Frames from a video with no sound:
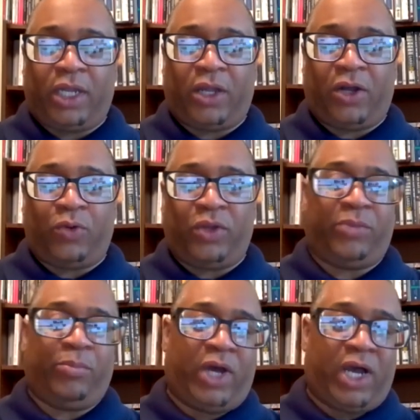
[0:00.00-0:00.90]
along
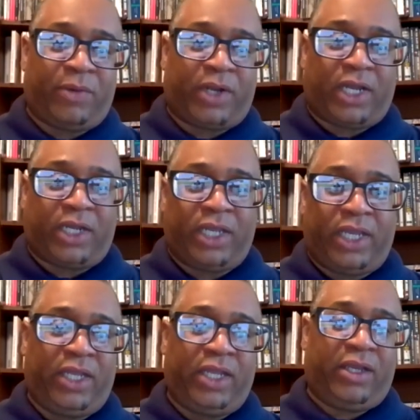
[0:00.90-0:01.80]
with Muhammad
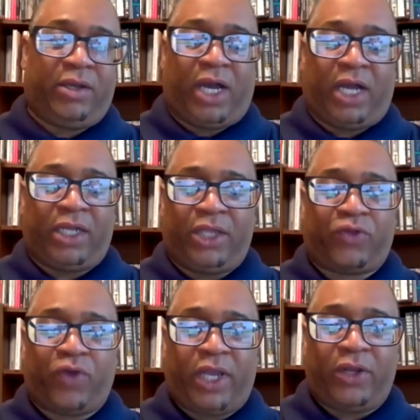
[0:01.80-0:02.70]
Ali,
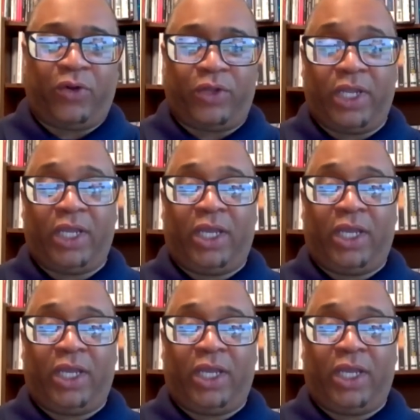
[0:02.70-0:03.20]
Ali's trainer,